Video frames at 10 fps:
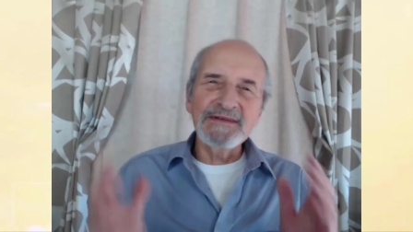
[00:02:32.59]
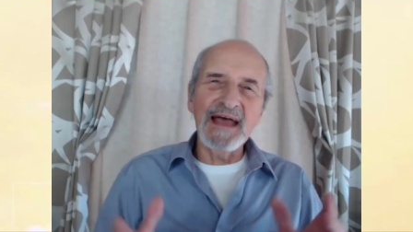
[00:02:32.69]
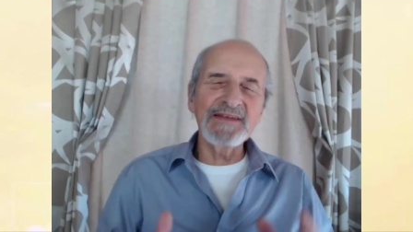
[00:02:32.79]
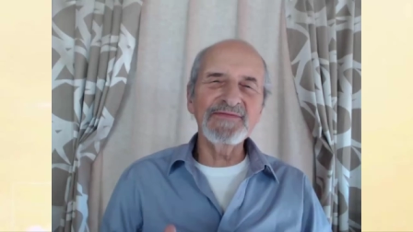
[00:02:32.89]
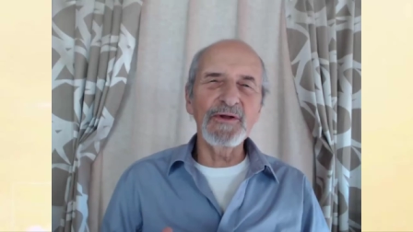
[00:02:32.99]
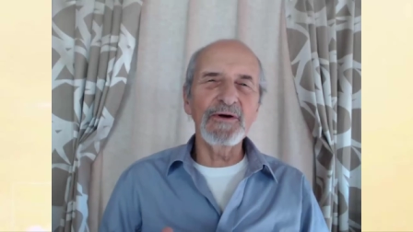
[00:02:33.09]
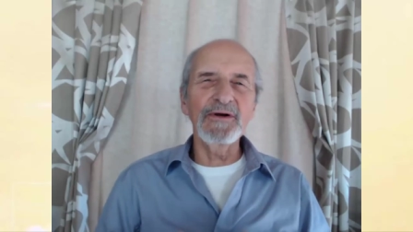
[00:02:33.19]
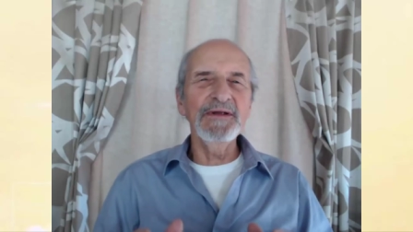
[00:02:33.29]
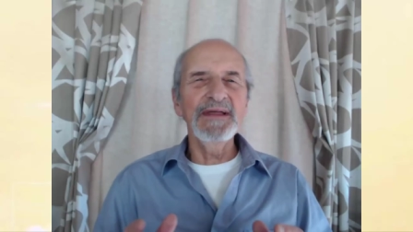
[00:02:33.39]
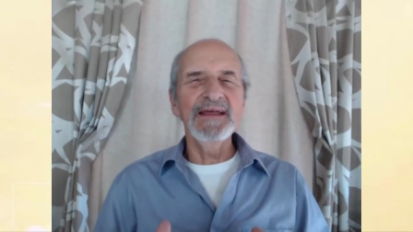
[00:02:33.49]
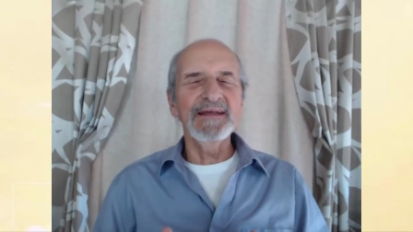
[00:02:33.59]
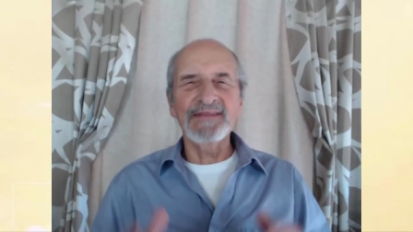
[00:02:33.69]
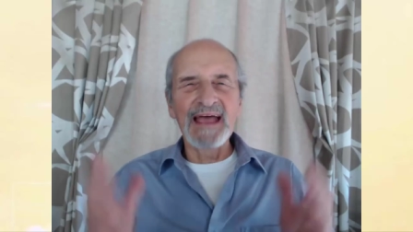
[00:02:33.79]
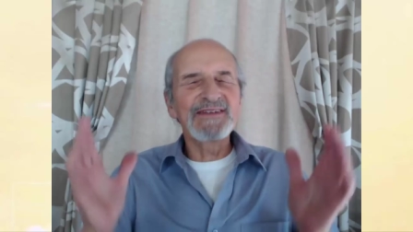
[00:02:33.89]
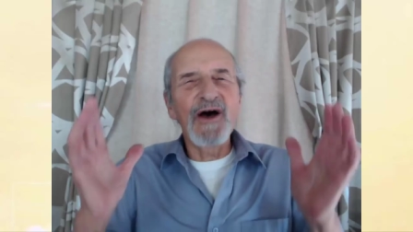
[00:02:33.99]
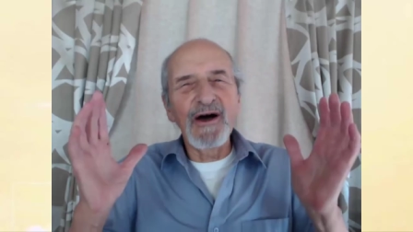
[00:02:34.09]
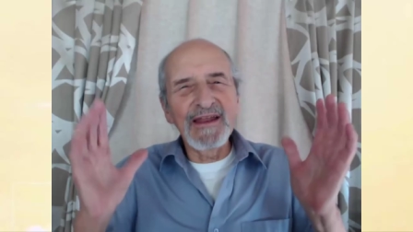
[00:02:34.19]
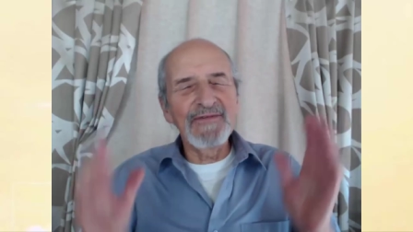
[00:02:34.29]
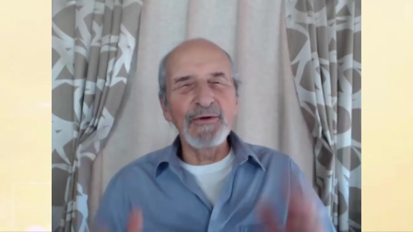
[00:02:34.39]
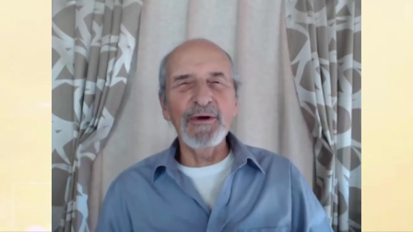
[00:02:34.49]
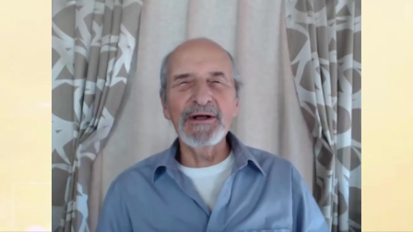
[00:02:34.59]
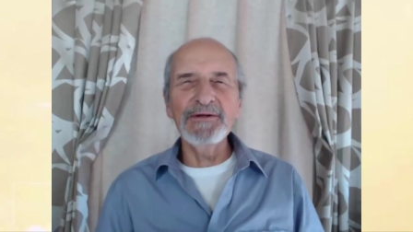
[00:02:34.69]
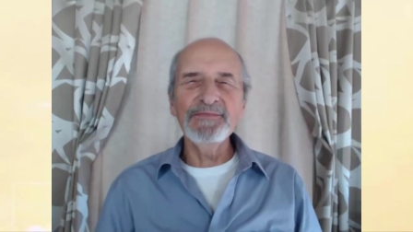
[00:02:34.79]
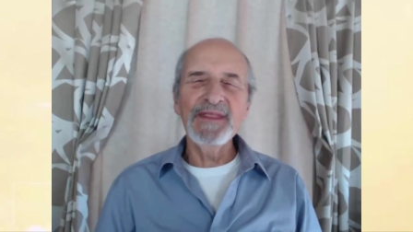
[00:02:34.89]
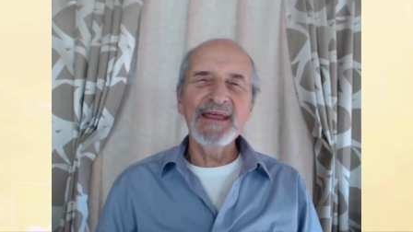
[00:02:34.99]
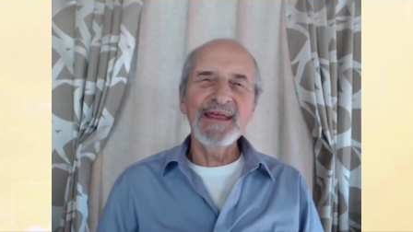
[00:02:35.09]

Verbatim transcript: dance floor, dance hall, if you will,